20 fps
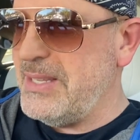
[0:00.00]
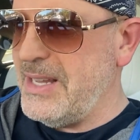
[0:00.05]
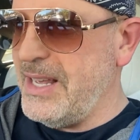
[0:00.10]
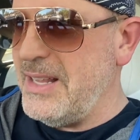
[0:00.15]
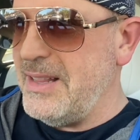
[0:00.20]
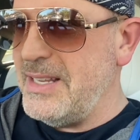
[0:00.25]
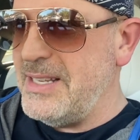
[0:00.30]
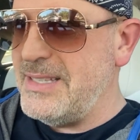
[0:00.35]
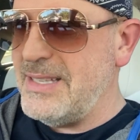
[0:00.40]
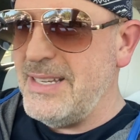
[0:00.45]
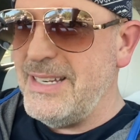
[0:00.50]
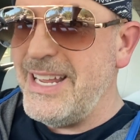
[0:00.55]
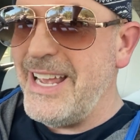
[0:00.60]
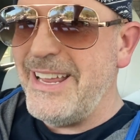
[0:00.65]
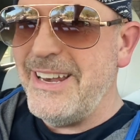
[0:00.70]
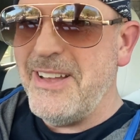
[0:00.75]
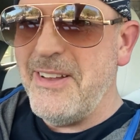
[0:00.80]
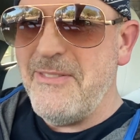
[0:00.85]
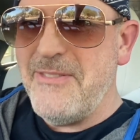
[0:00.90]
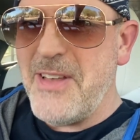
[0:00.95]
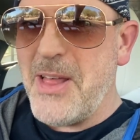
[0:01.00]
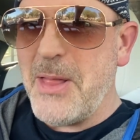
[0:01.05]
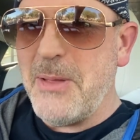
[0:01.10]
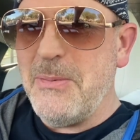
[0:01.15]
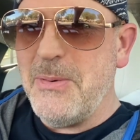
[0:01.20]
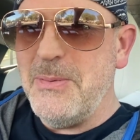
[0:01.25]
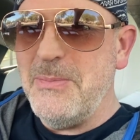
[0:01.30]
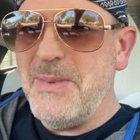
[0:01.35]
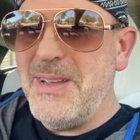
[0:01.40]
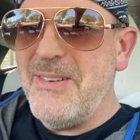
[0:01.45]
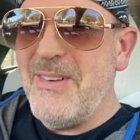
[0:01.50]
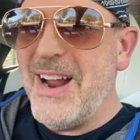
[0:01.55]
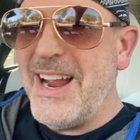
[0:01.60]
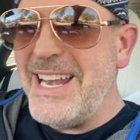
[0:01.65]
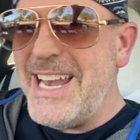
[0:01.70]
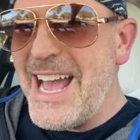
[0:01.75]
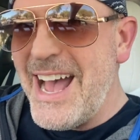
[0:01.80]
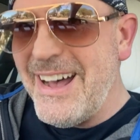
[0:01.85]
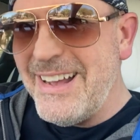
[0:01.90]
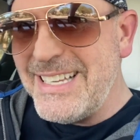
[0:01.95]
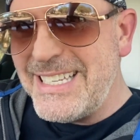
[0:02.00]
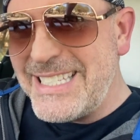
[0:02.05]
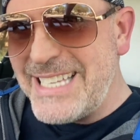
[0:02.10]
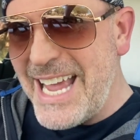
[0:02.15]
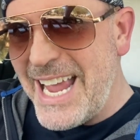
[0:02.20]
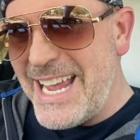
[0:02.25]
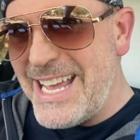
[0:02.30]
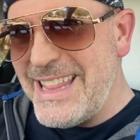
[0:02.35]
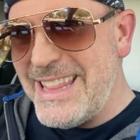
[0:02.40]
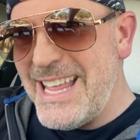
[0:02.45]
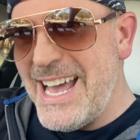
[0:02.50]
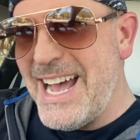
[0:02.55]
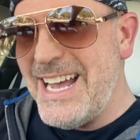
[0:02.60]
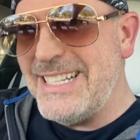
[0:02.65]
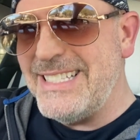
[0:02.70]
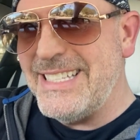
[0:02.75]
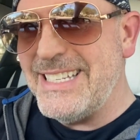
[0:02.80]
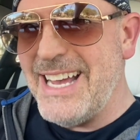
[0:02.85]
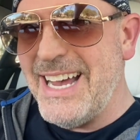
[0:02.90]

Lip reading: at least the data available to me right now, is saying that